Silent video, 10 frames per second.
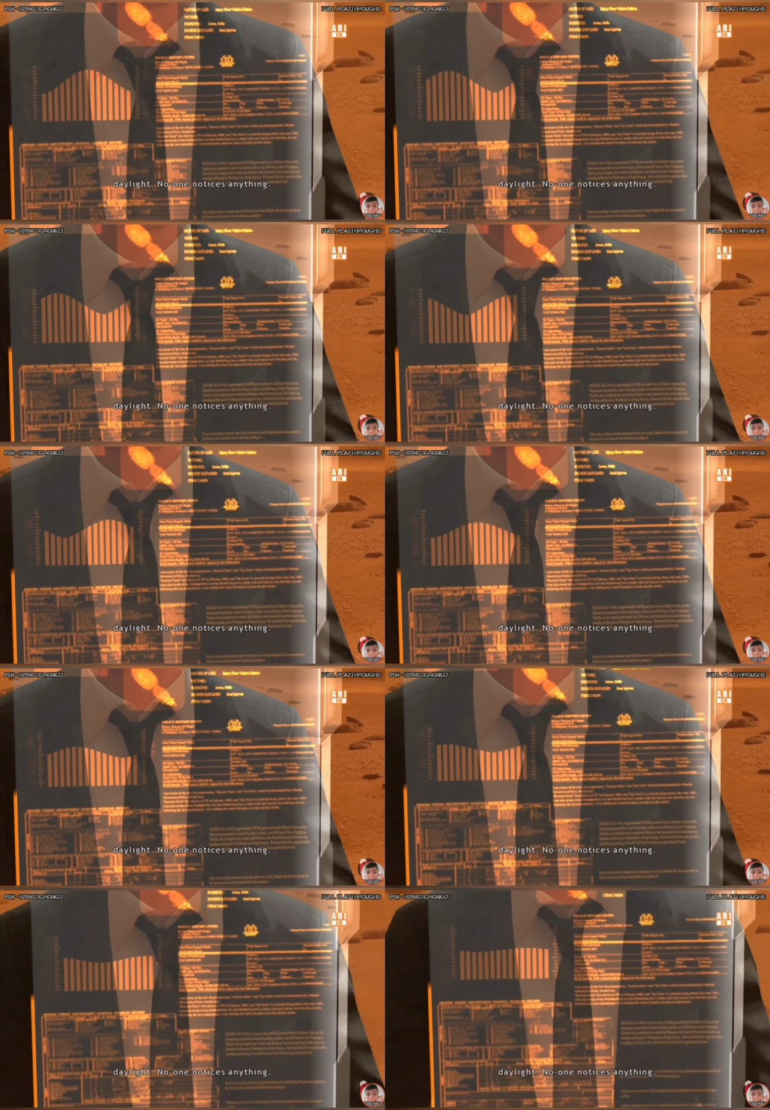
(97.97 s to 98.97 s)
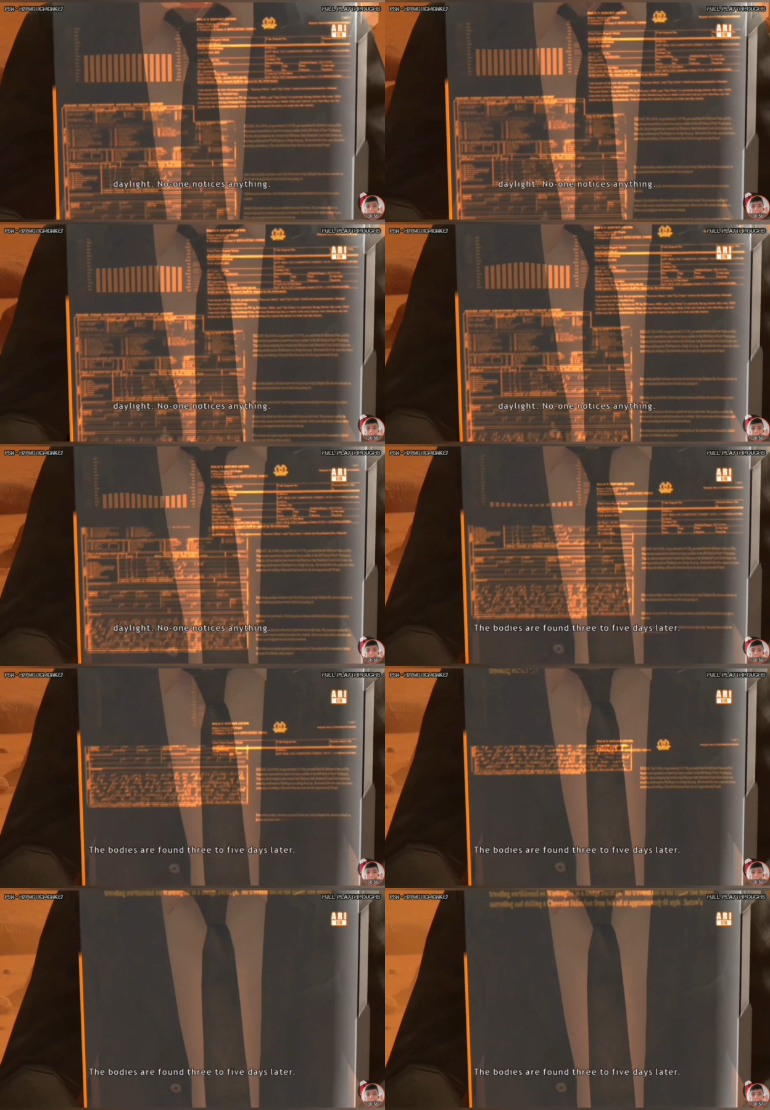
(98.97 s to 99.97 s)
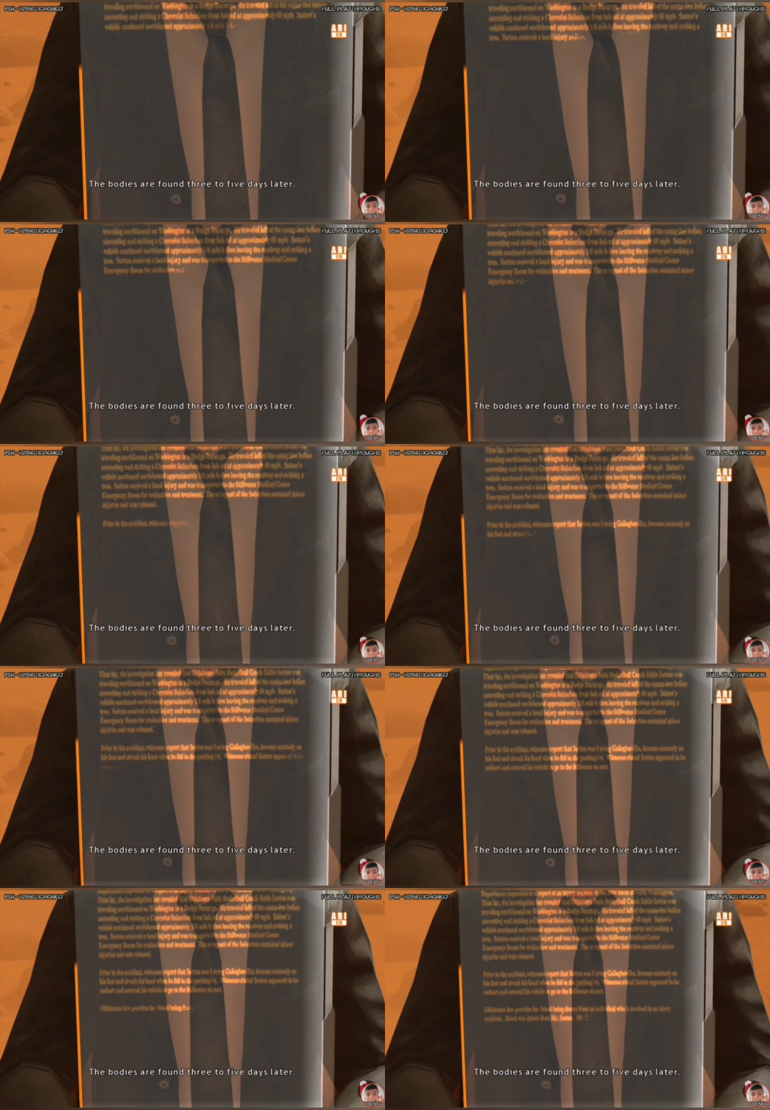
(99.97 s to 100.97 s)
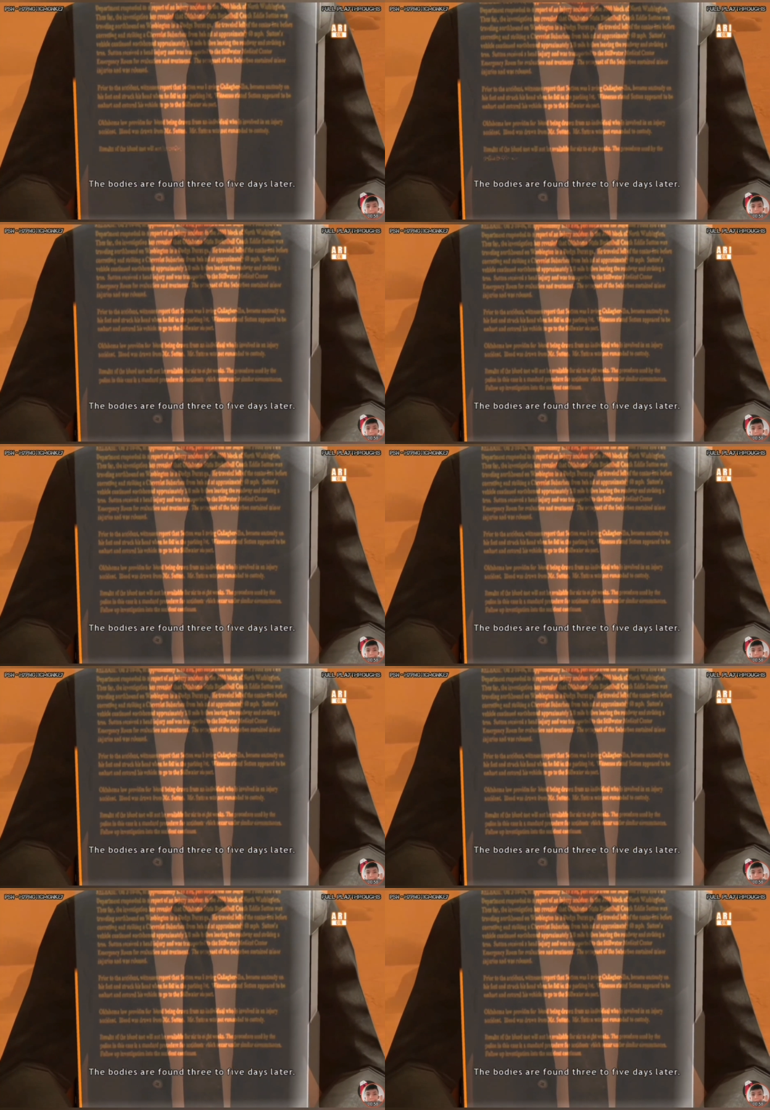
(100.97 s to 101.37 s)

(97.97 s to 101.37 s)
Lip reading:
No face is visible, so there are no lips to read.